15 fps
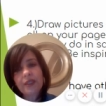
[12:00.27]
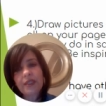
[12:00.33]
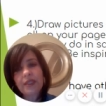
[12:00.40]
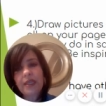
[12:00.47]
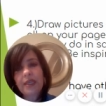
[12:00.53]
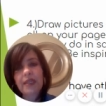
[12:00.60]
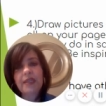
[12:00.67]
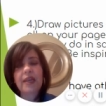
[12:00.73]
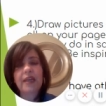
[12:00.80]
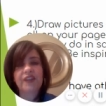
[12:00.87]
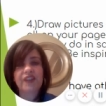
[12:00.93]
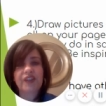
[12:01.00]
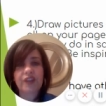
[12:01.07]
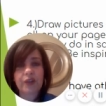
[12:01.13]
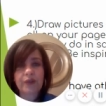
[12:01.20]
would need a
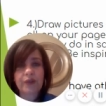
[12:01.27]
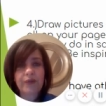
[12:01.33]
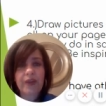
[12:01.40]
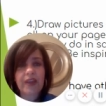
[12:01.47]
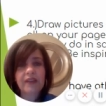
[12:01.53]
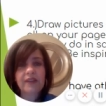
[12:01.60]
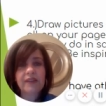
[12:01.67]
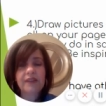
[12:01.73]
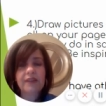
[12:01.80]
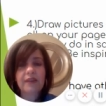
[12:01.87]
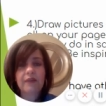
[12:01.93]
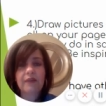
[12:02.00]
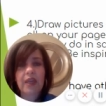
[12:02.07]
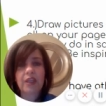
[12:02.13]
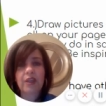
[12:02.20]
surface
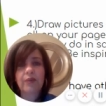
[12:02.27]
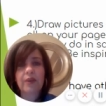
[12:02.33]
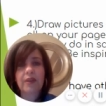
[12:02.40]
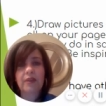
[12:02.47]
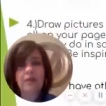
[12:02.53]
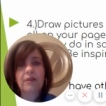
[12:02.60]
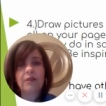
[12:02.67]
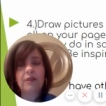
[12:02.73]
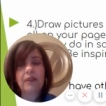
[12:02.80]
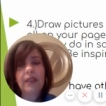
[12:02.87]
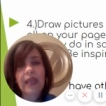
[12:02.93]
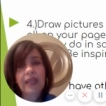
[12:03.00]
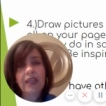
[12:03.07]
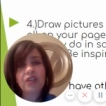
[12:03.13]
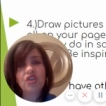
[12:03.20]
that you would
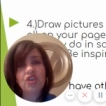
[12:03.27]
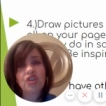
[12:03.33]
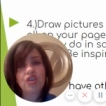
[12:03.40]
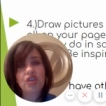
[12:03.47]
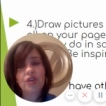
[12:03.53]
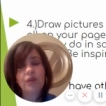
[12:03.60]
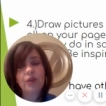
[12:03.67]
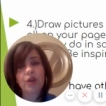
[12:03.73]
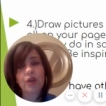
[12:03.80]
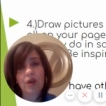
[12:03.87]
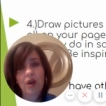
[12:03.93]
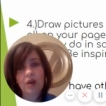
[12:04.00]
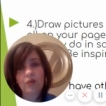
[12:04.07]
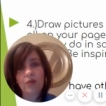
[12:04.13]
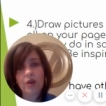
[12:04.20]
like to do your
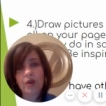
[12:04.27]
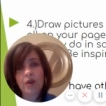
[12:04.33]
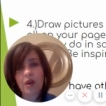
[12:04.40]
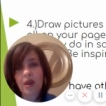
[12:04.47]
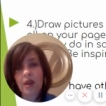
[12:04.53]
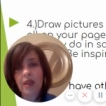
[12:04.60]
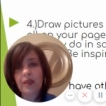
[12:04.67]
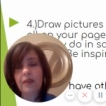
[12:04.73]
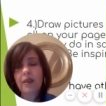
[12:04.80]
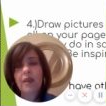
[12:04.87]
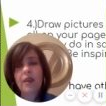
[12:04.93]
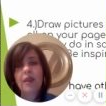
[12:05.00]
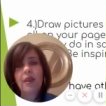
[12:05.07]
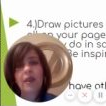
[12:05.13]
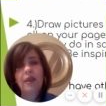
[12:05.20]
artwork on.
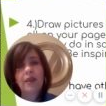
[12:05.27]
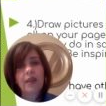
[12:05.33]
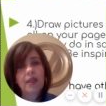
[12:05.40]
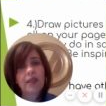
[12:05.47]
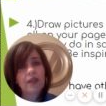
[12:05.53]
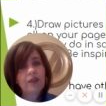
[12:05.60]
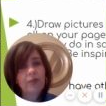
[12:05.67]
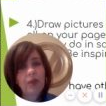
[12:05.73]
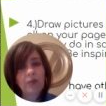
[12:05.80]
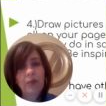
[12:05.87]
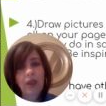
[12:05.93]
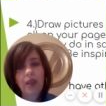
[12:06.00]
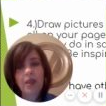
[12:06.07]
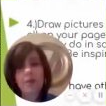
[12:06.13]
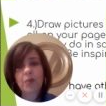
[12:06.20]
Again, it could be
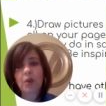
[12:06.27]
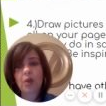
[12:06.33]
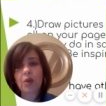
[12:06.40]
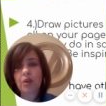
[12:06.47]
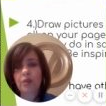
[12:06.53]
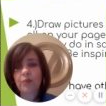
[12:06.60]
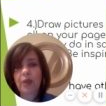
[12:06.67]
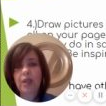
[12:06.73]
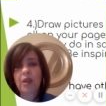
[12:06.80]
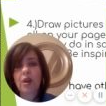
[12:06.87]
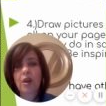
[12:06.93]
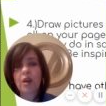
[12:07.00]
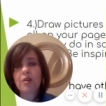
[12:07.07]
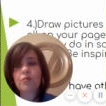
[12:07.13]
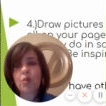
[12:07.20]
paper, could be
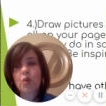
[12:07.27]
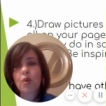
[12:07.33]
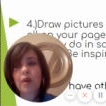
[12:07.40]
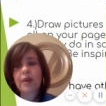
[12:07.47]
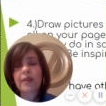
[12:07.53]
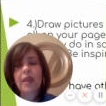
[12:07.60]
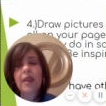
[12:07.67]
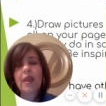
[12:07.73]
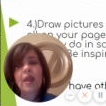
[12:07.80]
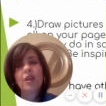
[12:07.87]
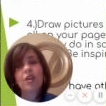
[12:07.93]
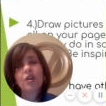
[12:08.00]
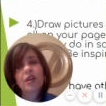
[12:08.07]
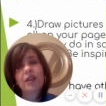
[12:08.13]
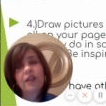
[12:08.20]
cardboard.
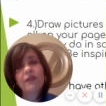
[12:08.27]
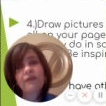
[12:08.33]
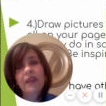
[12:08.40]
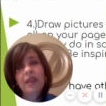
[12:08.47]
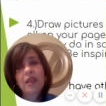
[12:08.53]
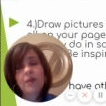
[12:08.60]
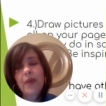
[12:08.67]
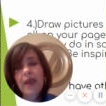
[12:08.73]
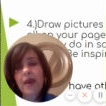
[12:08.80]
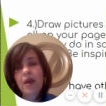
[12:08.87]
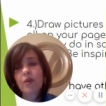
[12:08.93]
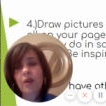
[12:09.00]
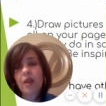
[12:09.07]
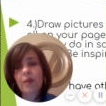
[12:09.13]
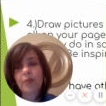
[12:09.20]
You're going to think
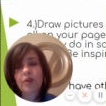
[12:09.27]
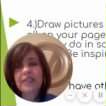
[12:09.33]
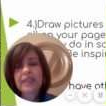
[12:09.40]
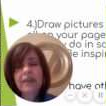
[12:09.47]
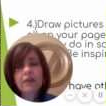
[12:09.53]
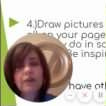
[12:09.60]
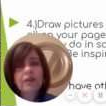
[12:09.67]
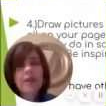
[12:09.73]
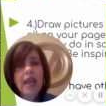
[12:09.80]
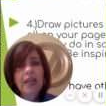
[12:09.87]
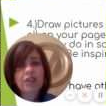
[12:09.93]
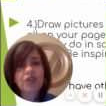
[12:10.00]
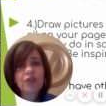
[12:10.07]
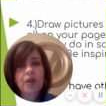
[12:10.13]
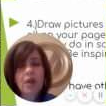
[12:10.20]
about a particular
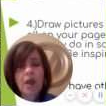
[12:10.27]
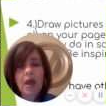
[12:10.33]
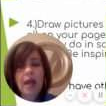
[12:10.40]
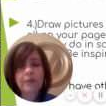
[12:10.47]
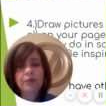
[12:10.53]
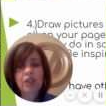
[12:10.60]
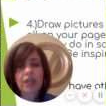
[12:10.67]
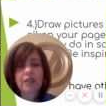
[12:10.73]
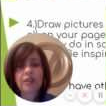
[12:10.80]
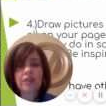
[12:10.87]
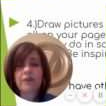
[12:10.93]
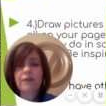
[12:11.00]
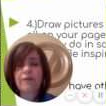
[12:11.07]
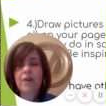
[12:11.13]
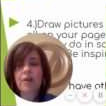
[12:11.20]
natural object
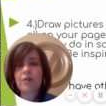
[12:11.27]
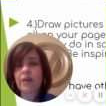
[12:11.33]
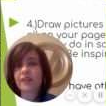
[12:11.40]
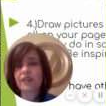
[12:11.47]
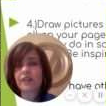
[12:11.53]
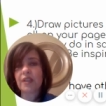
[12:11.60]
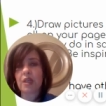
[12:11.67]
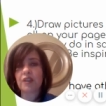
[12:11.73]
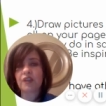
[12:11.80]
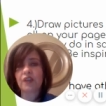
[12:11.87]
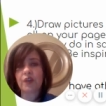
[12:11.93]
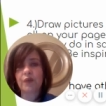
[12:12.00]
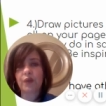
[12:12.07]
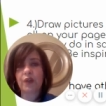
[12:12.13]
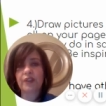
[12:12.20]
to focus on.
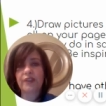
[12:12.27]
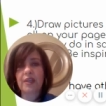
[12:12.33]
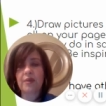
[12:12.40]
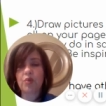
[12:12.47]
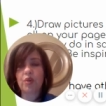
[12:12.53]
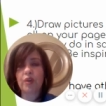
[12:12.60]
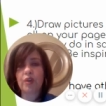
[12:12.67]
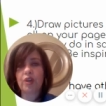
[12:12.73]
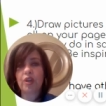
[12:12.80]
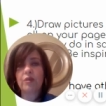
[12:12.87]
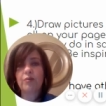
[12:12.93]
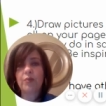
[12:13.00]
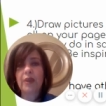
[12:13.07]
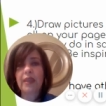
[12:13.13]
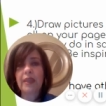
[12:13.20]
So for example, it
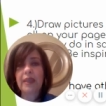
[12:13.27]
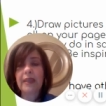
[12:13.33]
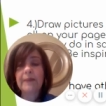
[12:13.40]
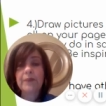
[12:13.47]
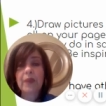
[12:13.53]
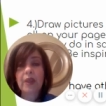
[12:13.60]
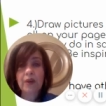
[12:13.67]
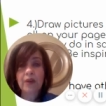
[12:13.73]
could be